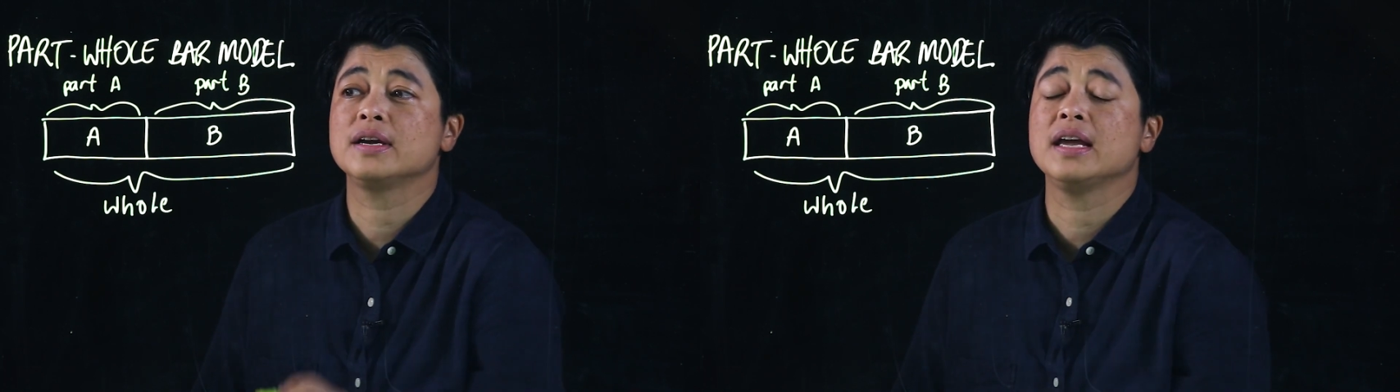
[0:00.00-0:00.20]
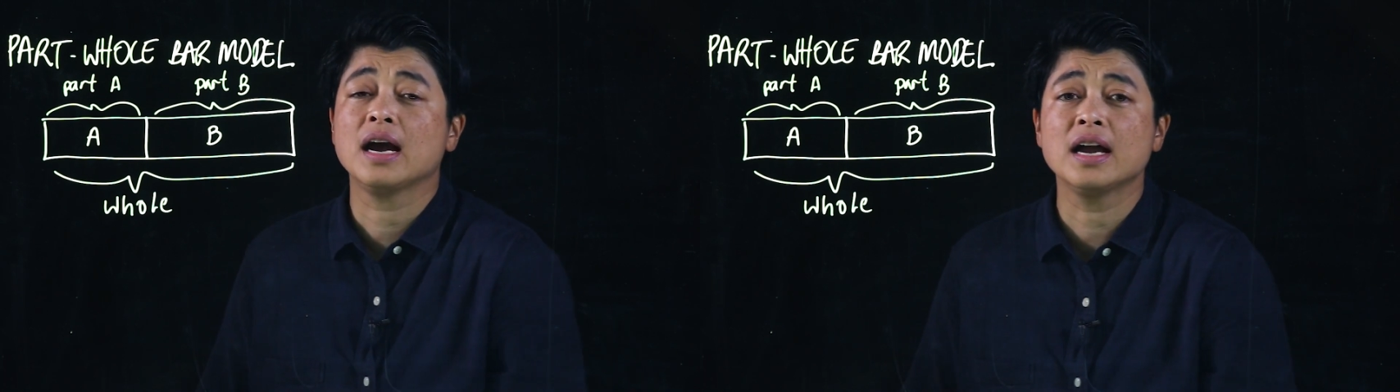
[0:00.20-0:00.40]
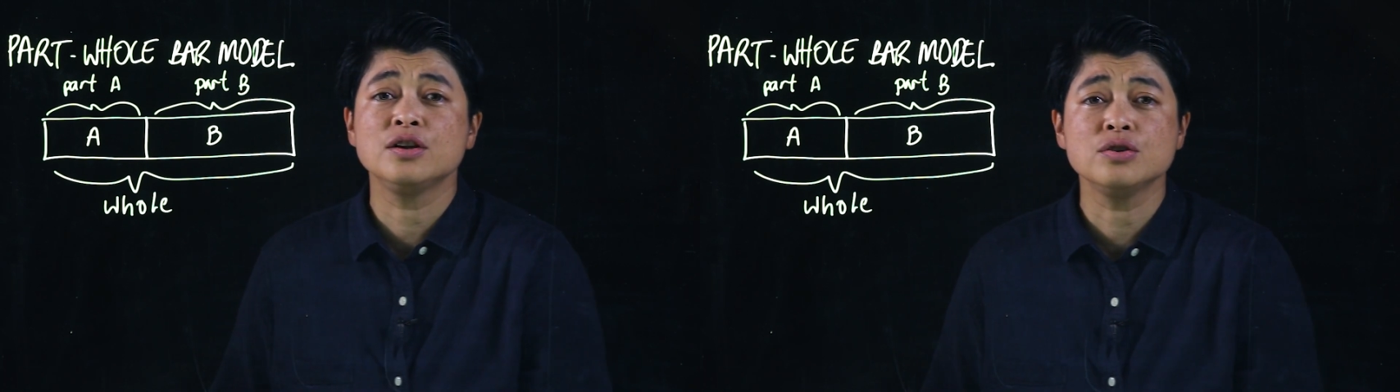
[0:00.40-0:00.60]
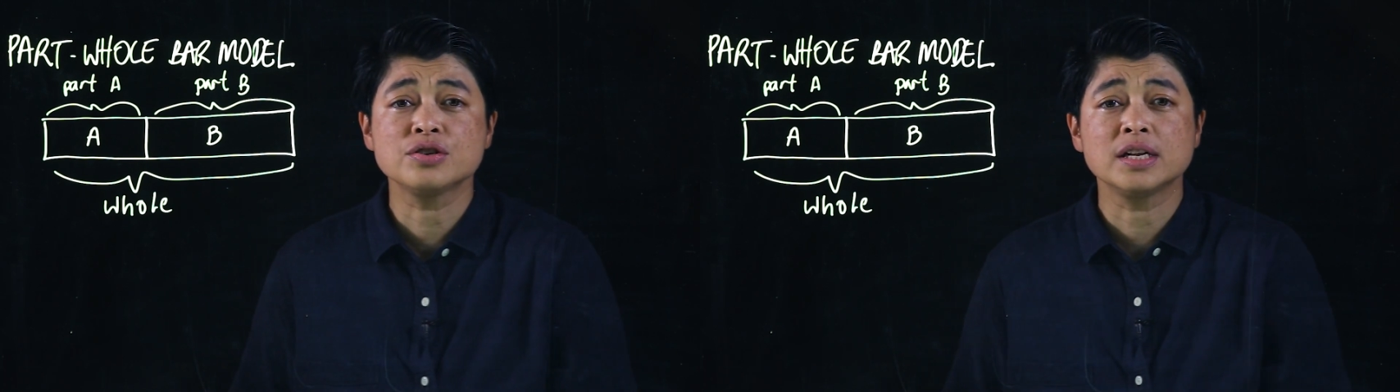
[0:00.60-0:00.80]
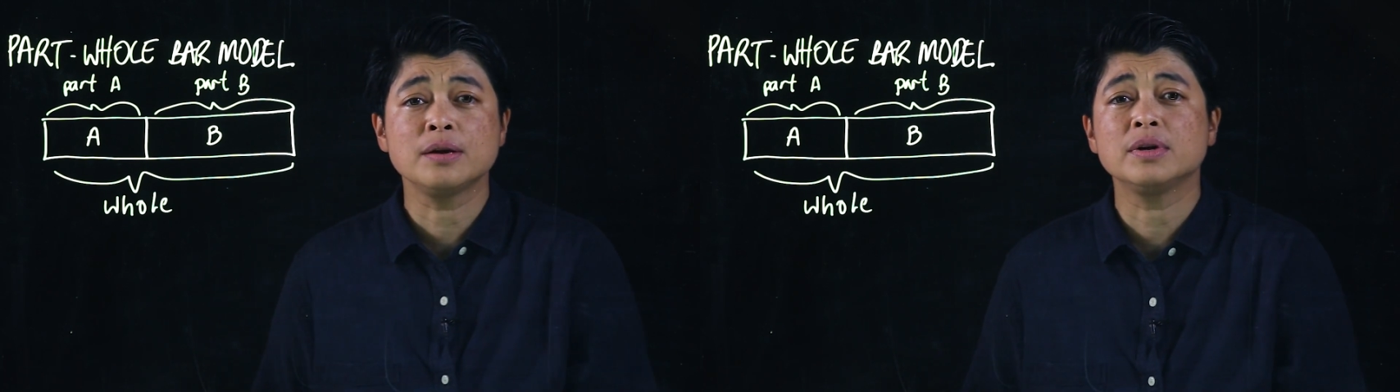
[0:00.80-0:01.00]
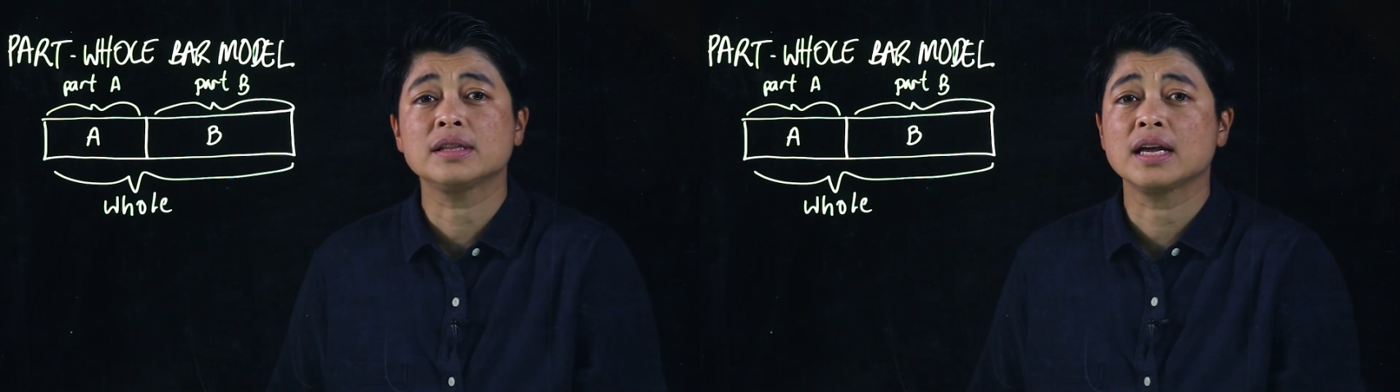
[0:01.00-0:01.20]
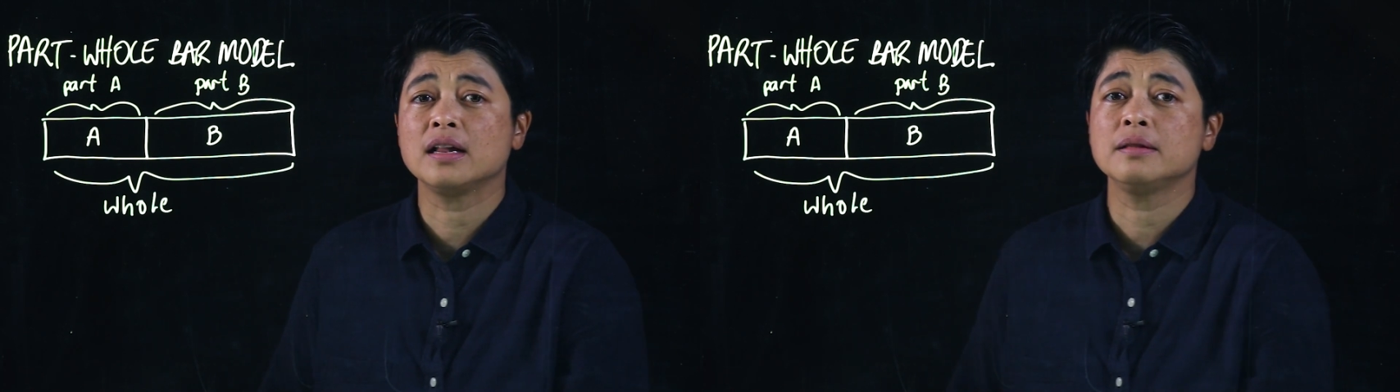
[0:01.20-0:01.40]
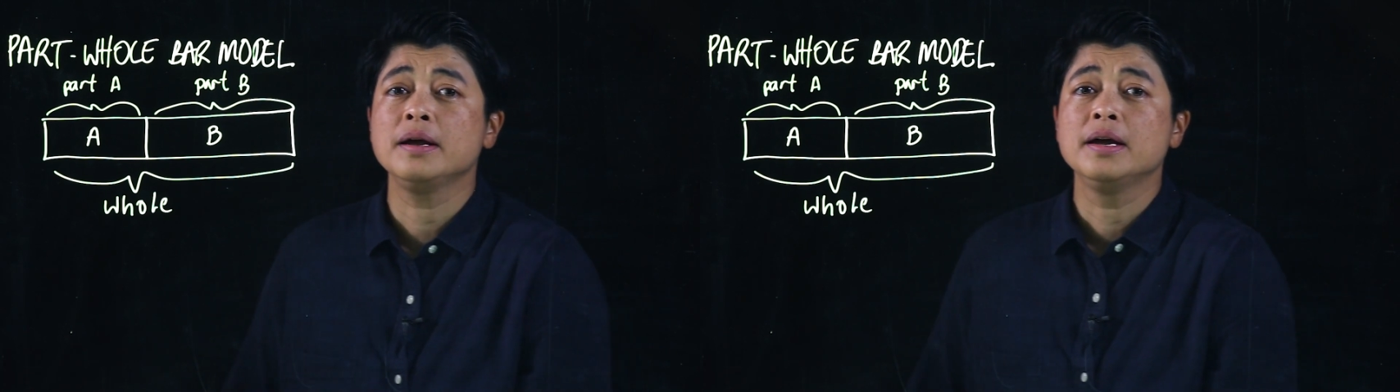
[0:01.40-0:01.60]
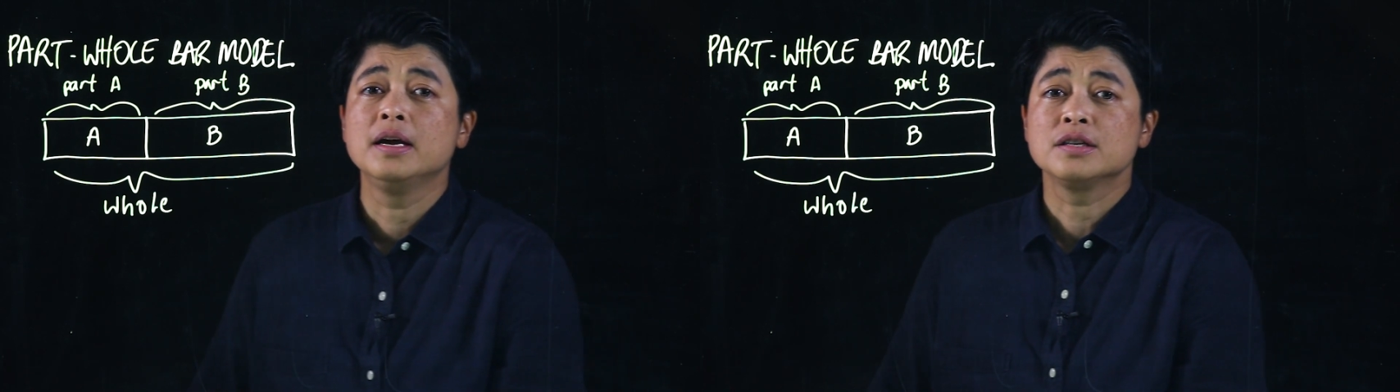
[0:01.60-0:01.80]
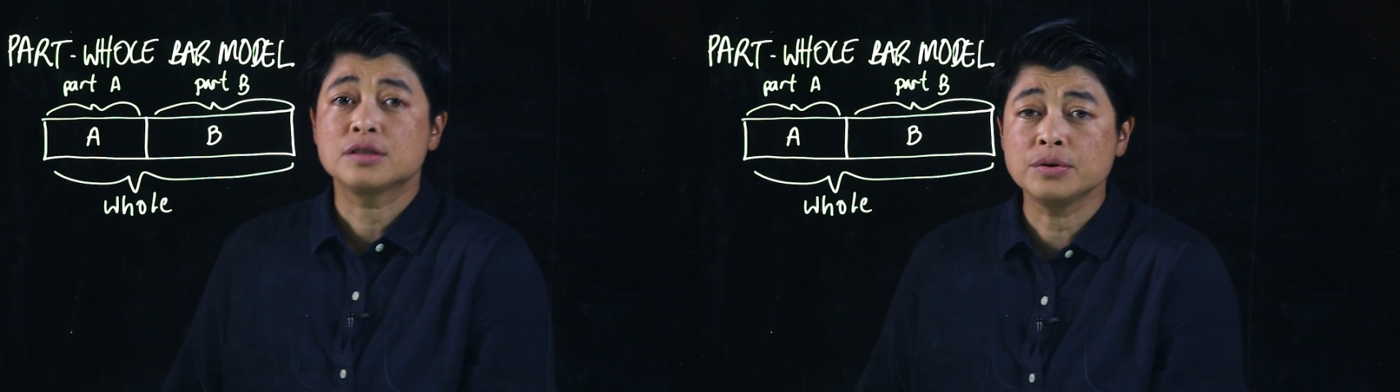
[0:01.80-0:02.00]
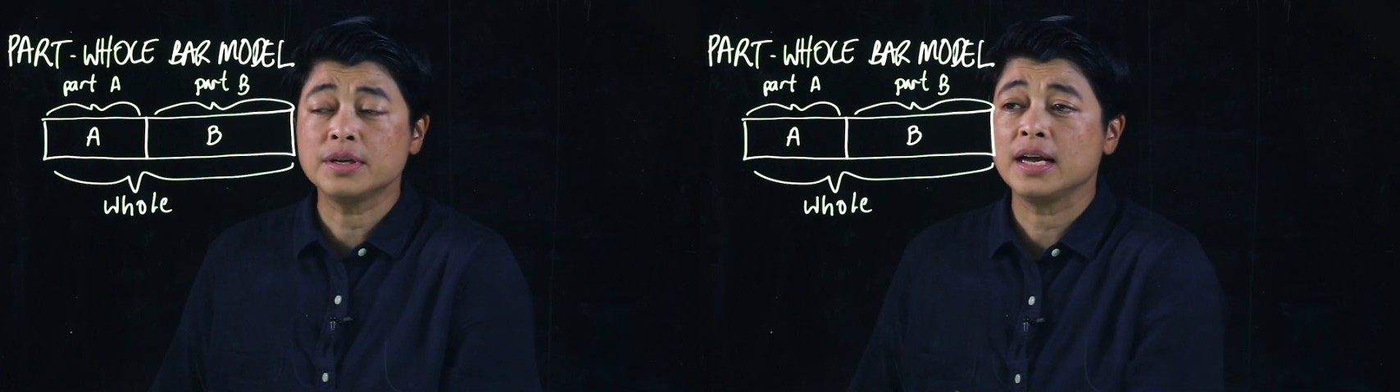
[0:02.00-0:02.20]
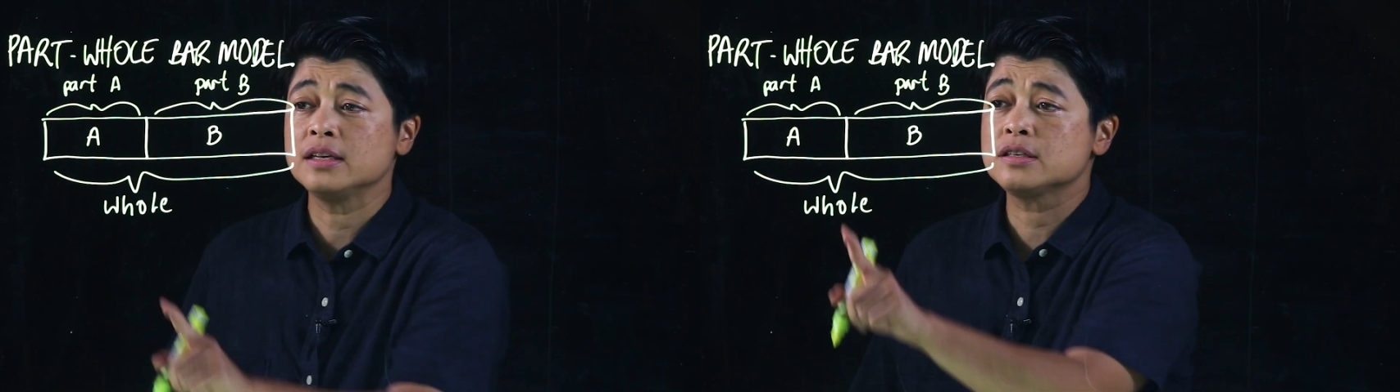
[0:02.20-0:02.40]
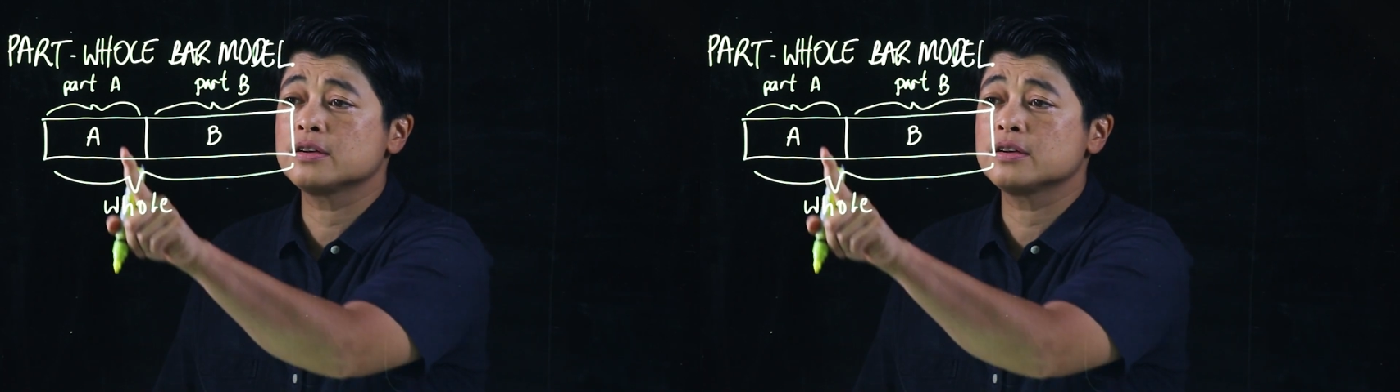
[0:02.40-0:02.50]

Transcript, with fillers: Okay, I usually will tell students